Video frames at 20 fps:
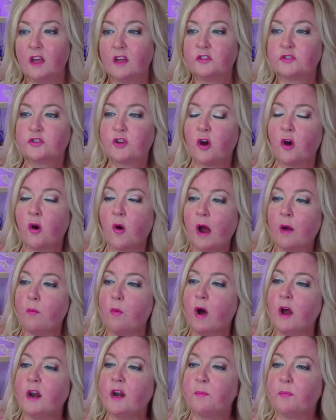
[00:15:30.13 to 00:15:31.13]
So I
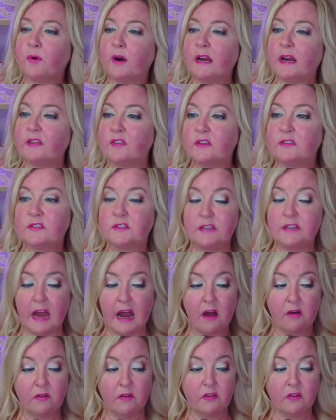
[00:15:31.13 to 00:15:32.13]
want to break this
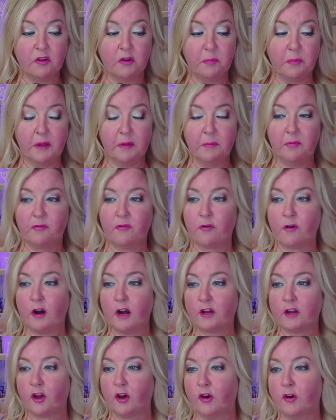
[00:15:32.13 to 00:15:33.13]
down a little bit before
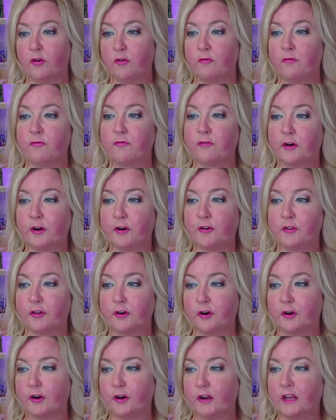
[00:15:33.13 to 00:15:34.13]
I go
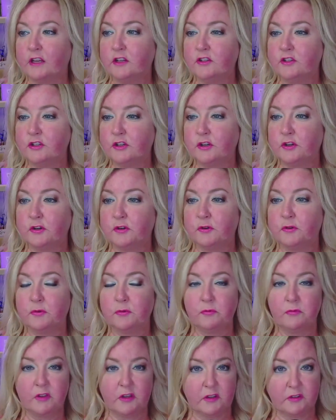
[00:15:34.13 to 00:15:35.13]
further
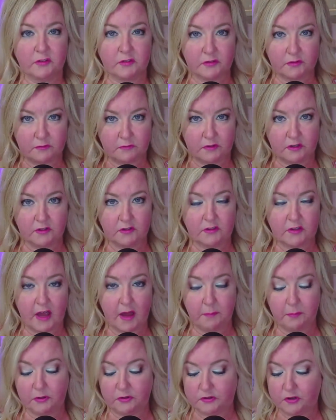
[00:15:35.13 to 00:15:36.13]
into this
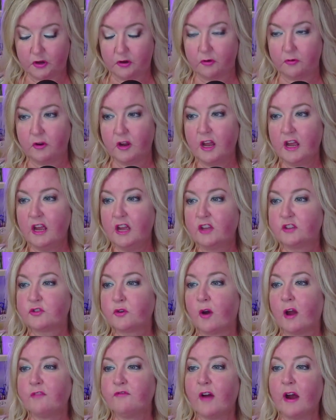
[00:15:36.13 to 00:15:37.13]
episode.
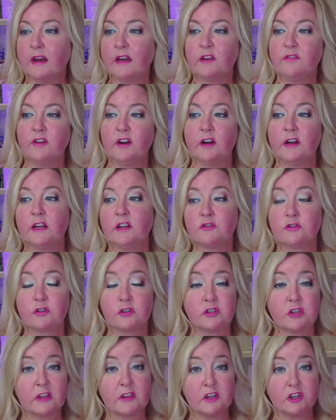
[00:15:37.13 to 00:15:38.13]
So I find it very
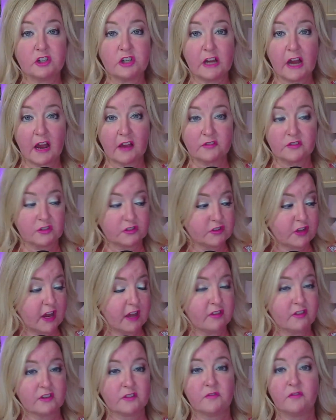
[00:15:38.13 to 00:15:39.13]
interesting that she has to
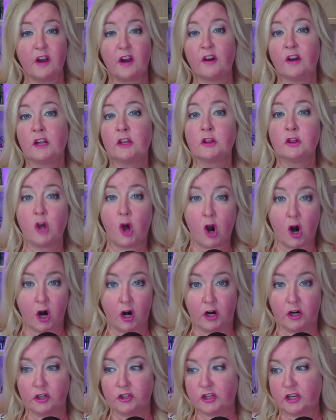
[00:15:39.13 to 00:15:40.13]
say this very
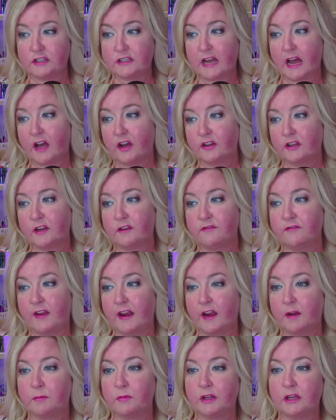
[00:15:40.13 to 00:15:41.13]
large Italian
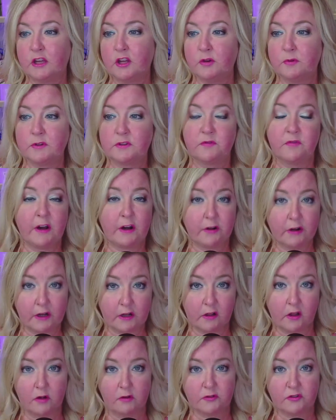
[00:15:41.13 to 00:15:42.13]
family who is very
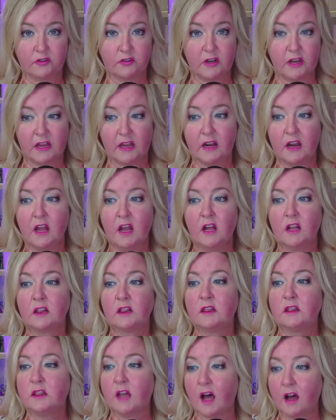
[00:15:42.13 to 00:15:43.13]
close-knit,
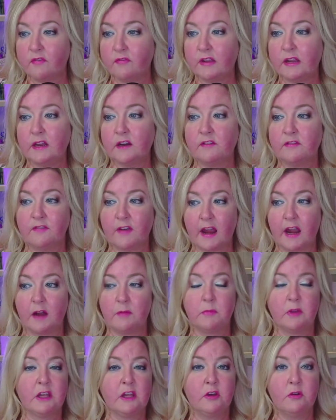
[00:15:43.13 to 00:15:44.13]
loving
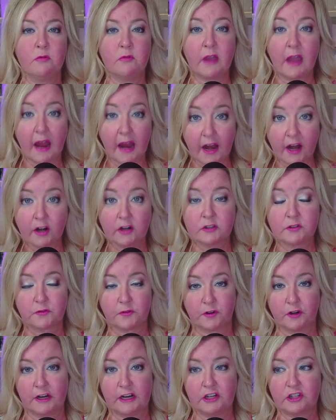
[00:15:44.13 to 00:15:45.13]
family who cares
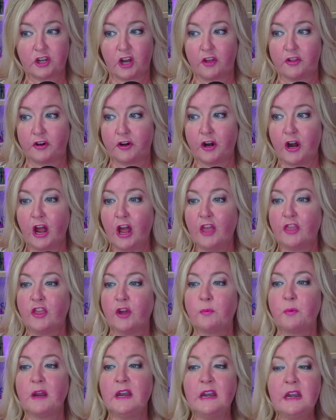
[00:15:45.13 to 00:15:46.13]
for each other,
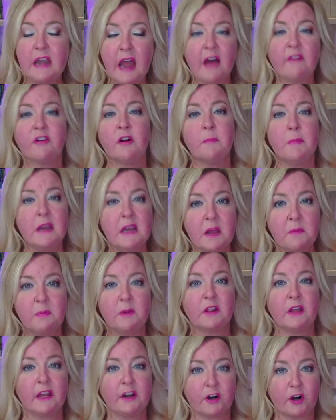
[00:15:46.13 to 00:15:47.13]
that would never
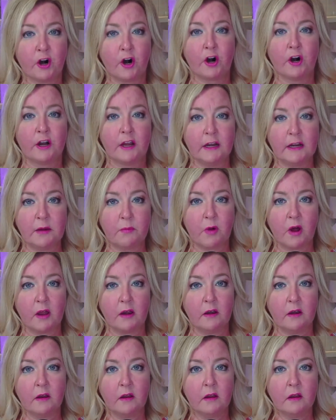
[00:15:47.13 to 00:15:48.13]
manipulate or hurt
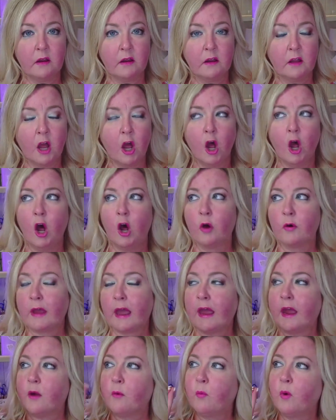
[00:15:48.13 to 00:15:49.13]
anyone.
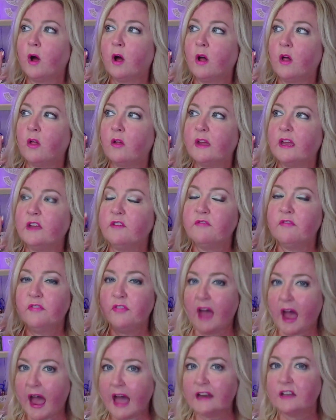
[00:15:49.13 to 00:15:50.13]
Okay, well, if
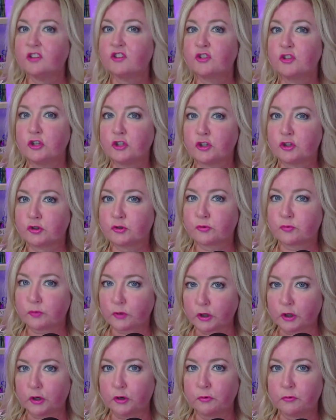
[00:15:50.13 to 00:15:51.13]
that is the
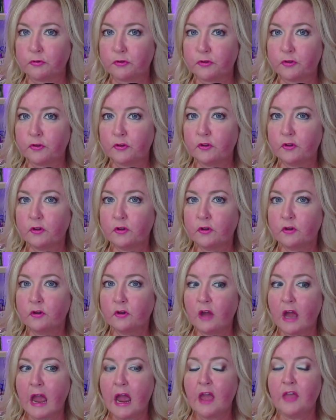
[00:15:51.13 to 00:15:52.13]
truth,
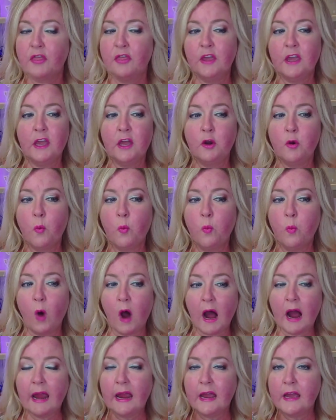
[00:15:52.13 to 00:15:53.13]
then
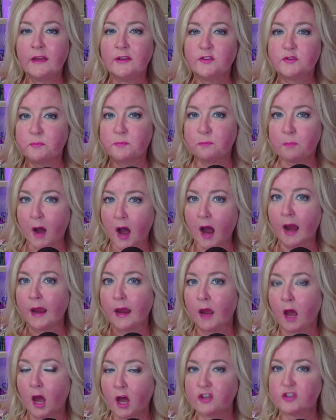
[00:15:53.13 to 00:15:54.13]
why has
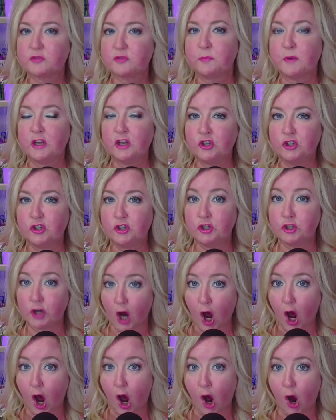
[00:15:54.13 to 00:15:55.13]
my husband
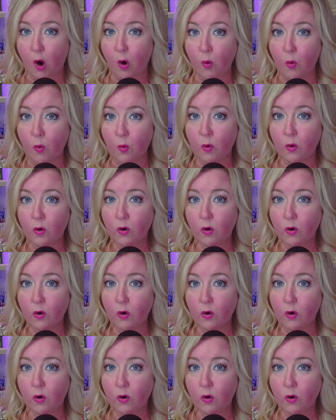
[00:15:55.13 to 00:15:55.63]
Joe